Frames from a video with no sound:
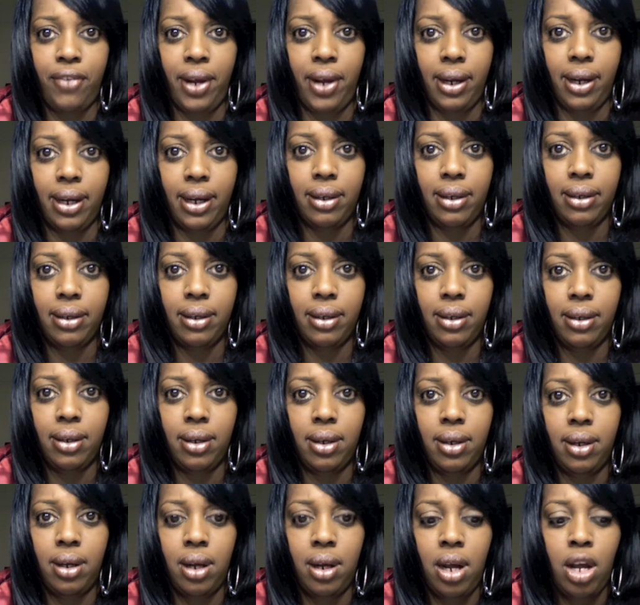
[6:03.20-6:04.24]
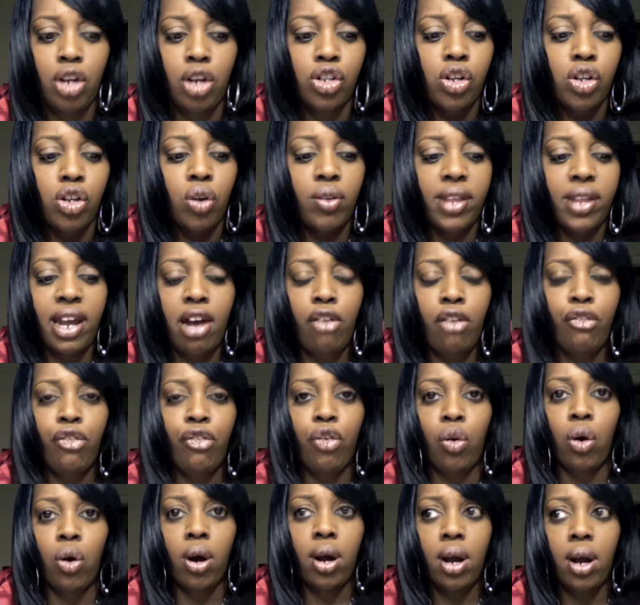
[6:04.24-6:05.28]
it. So
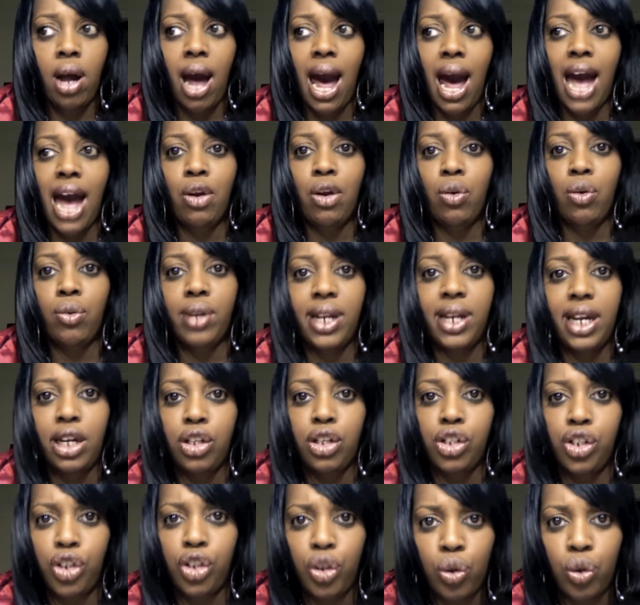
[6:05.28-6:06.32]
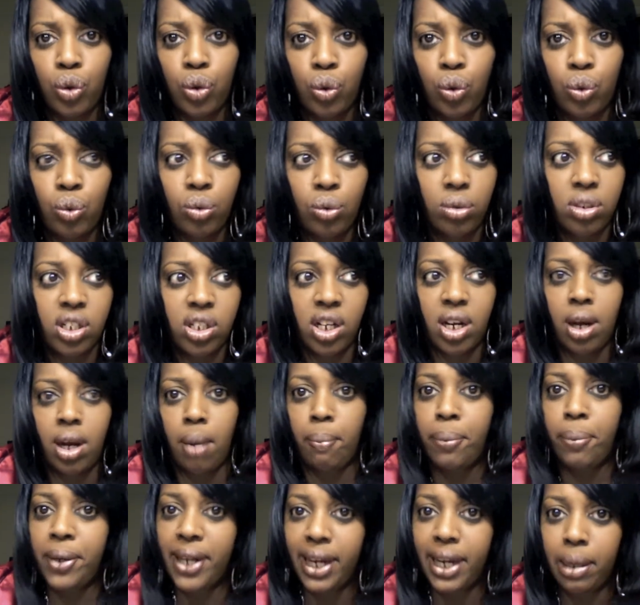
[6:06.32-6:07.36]
therefore, I don't need you to
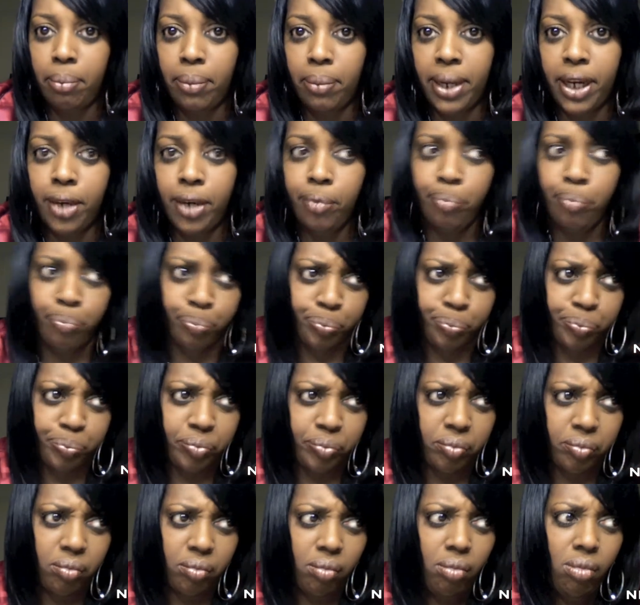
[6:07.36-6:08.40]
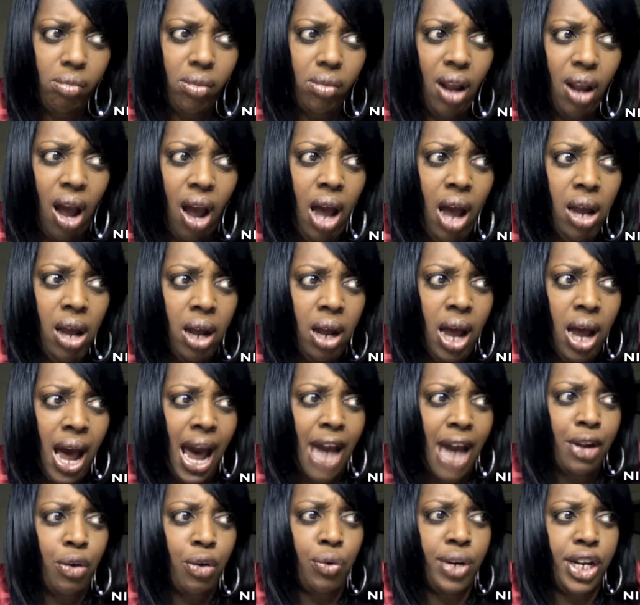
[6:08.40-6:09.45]
complete me. I
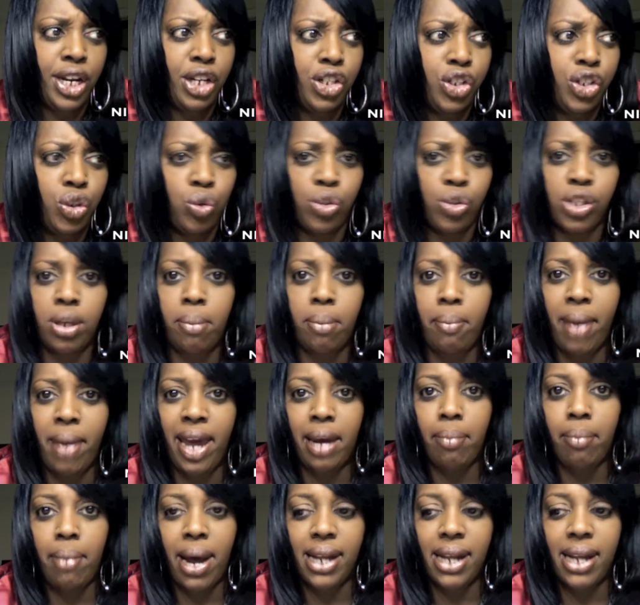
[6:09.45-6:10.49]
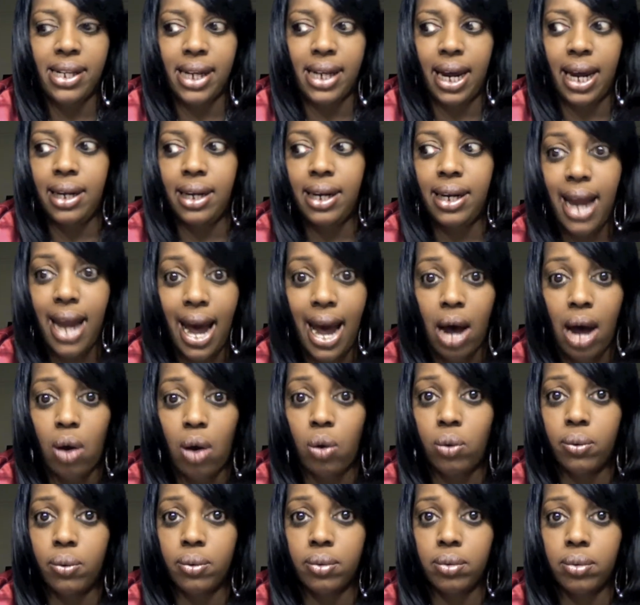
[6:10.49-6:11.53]
don't need you to make my day. Now,
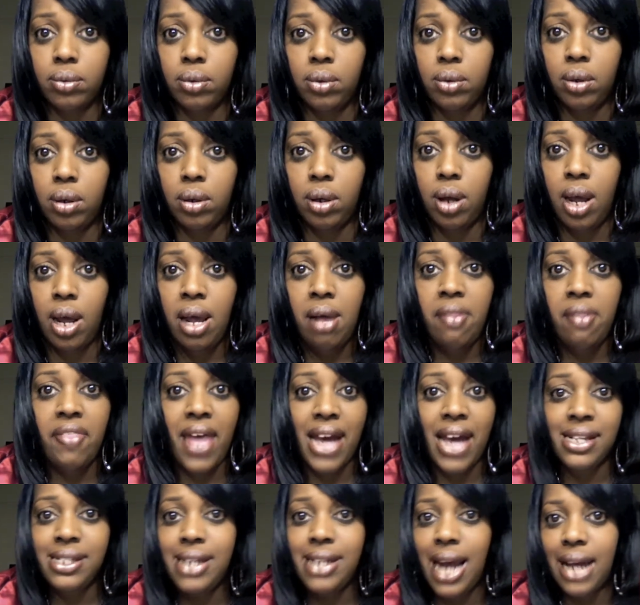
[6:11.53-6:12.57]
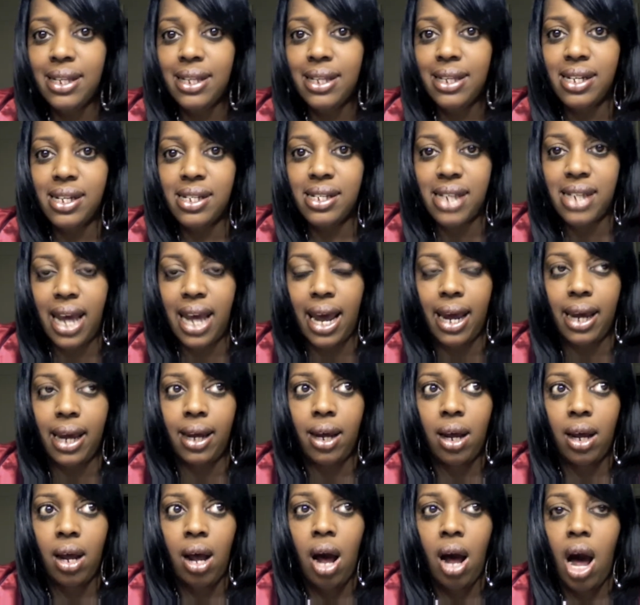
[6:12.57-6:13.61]
that's not to say
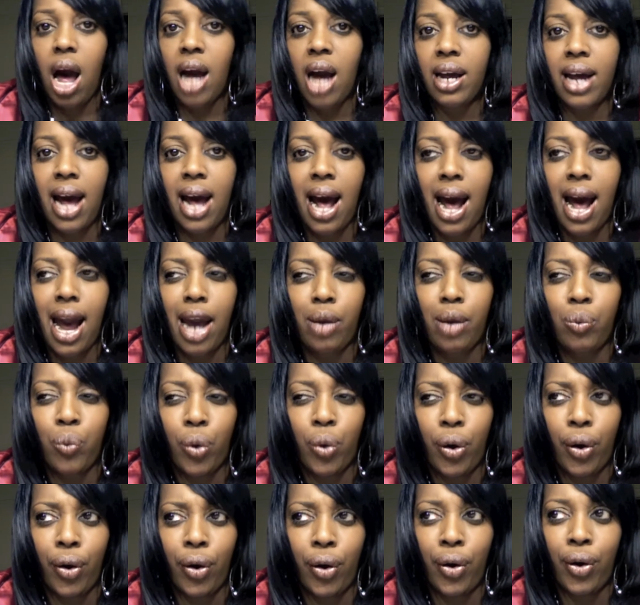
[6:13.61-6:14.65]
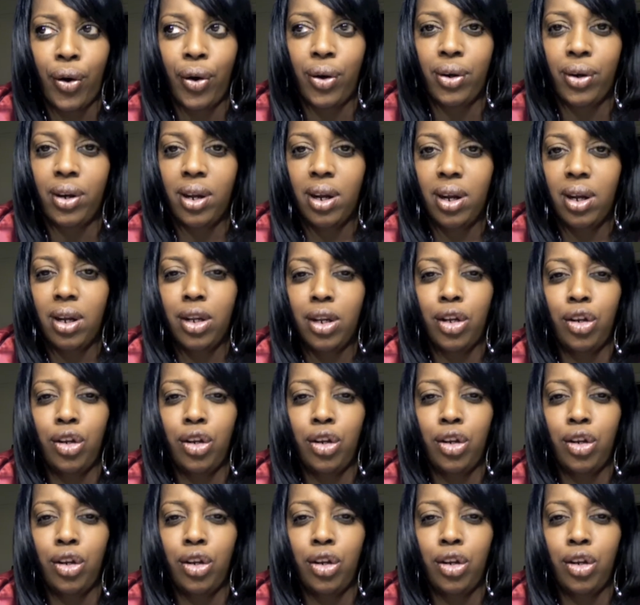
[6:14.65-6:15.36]
a kind word, you